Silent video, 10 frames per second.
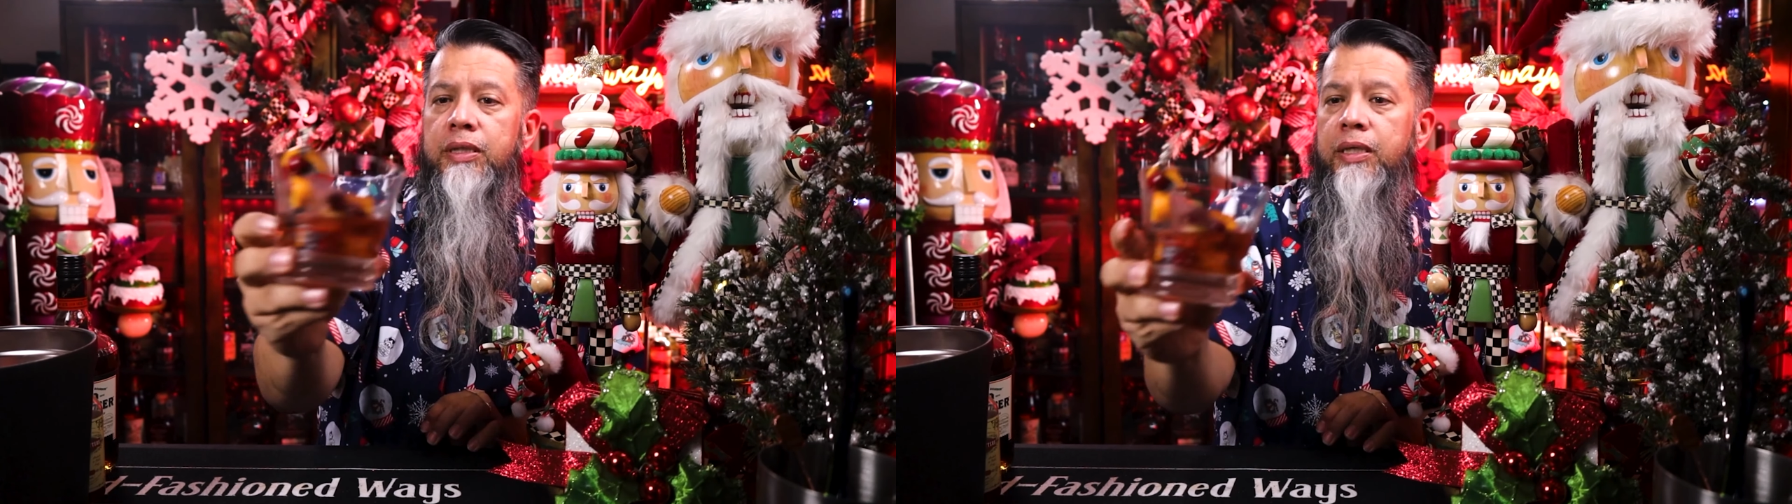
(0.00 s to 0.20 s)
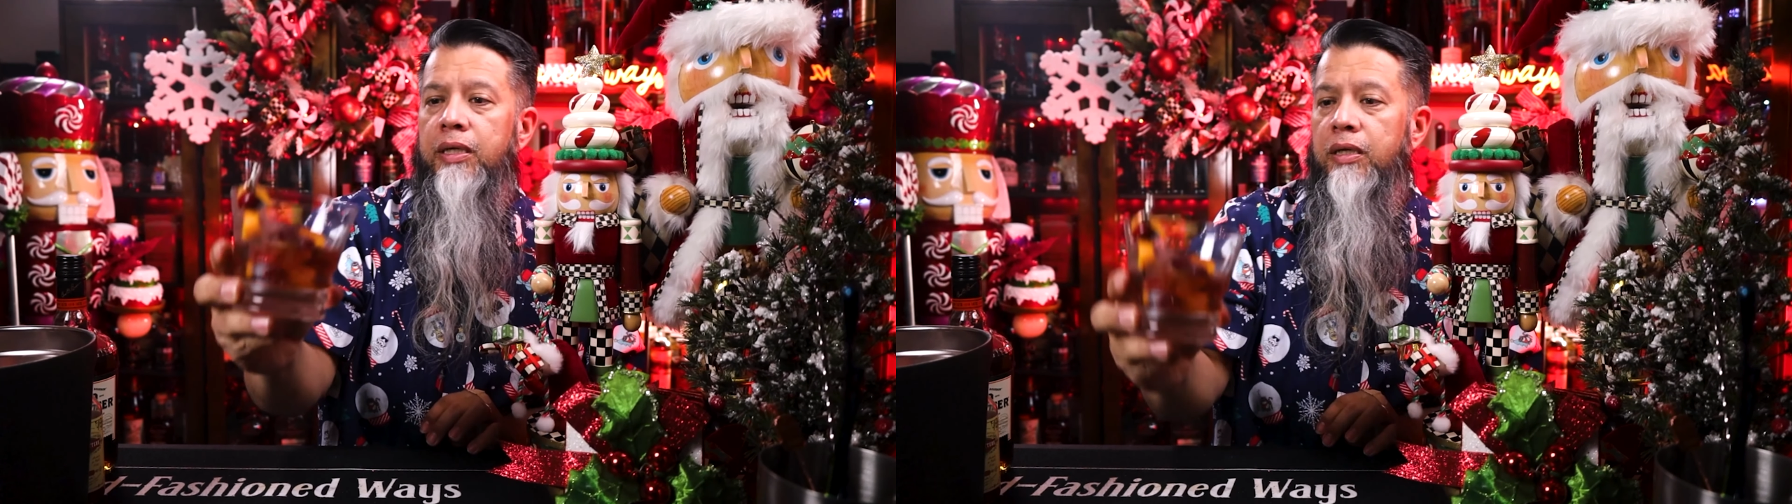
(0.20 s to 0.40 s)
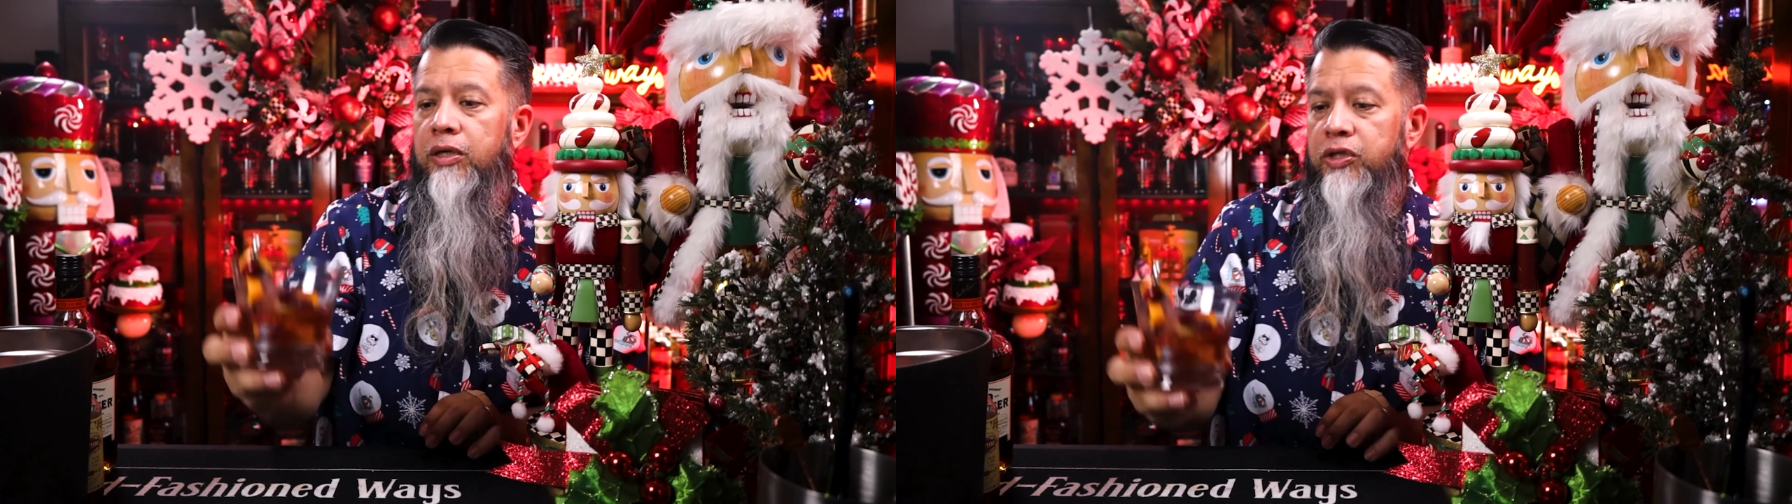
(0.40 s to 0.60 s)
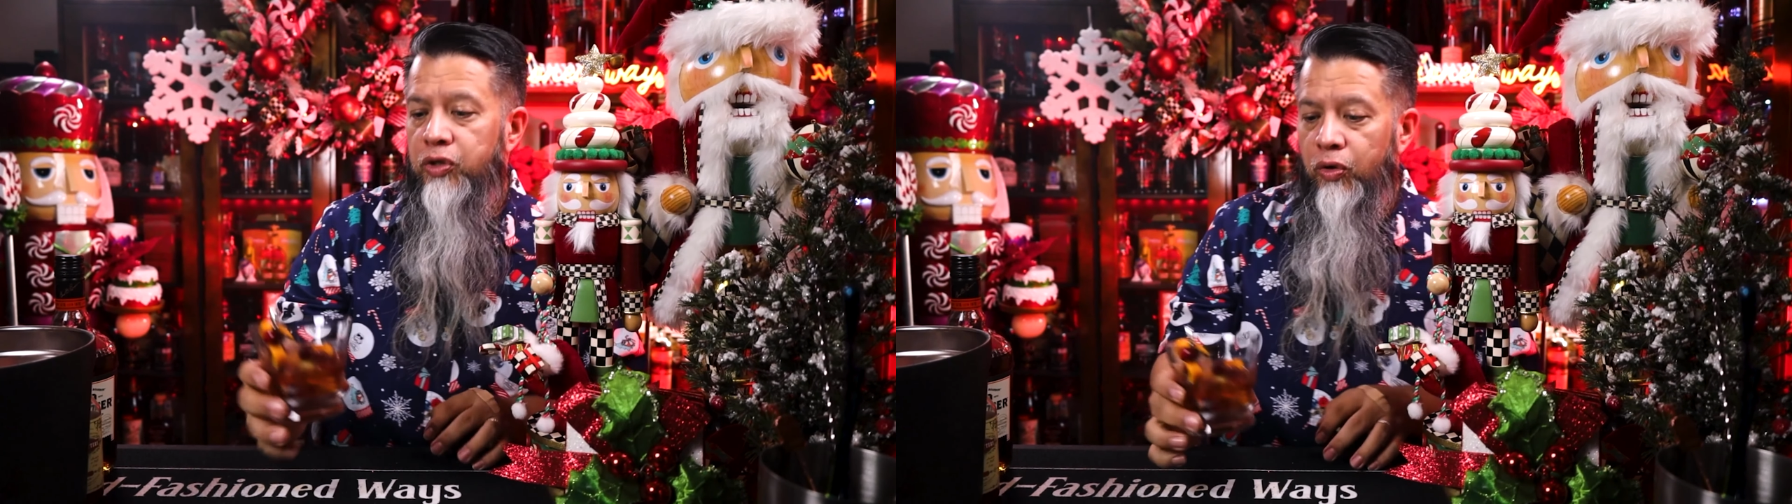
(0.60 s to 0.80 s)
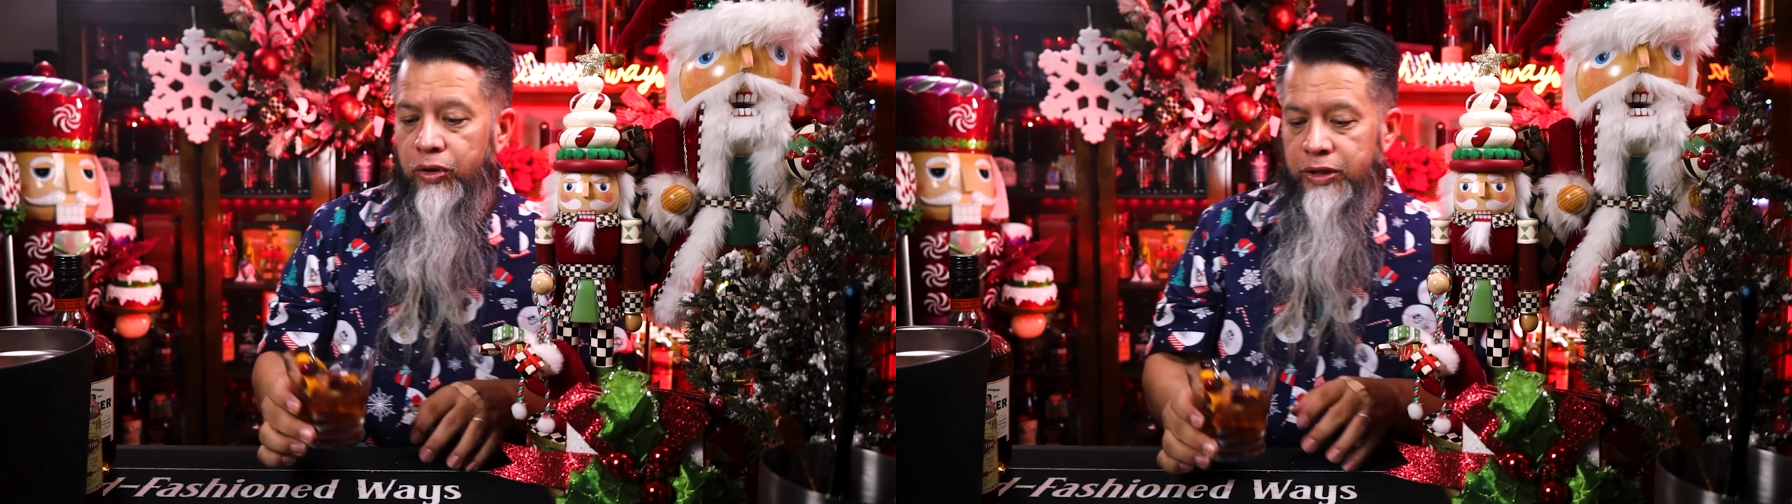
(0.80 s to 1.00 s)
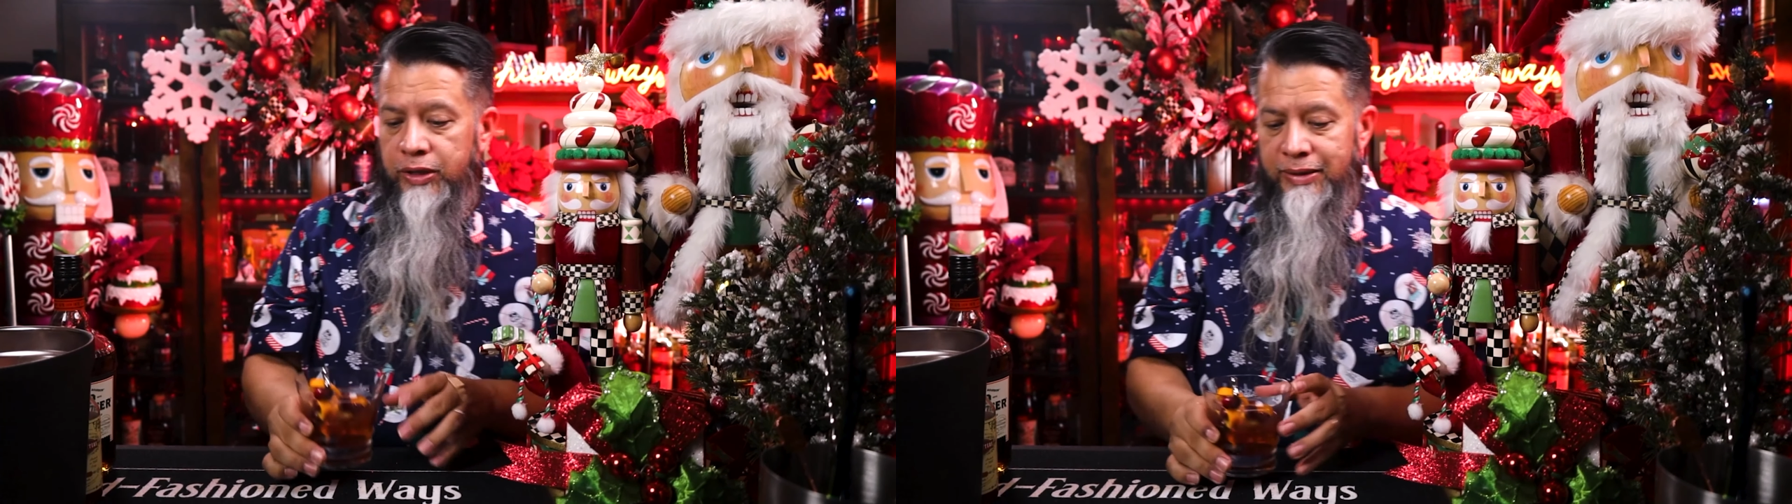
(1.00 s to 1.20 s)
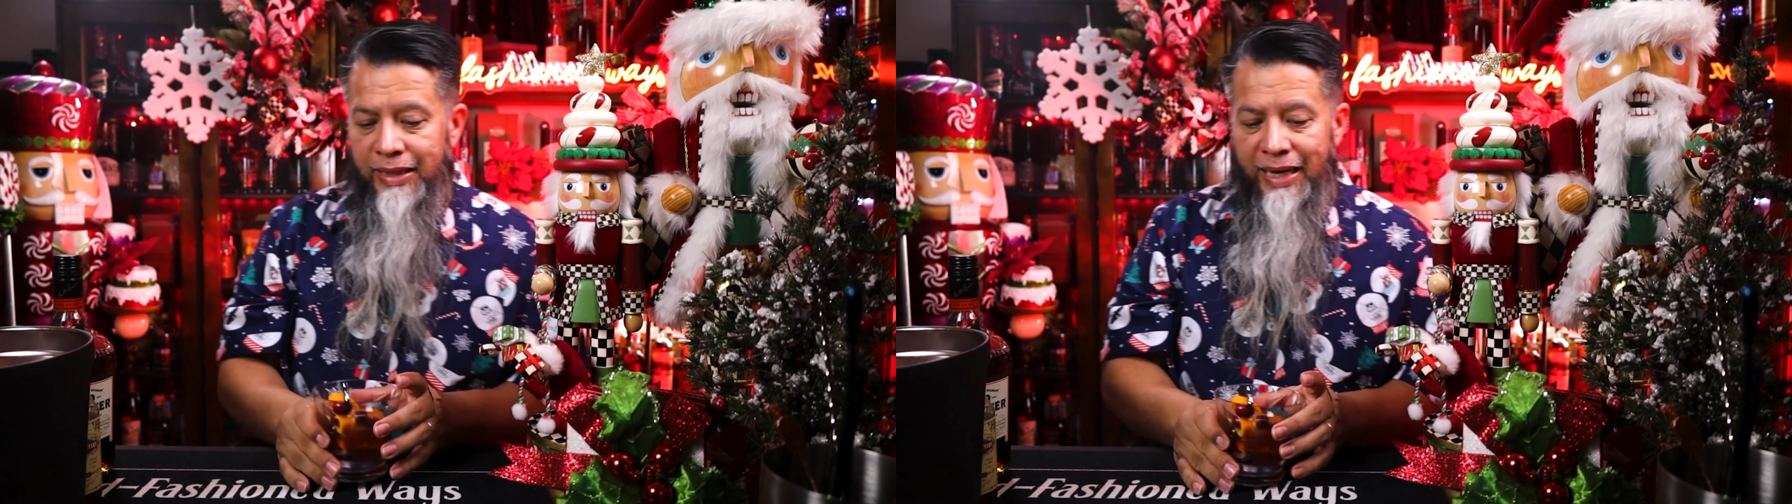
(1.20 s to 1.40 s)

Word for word: It looks gorgeous.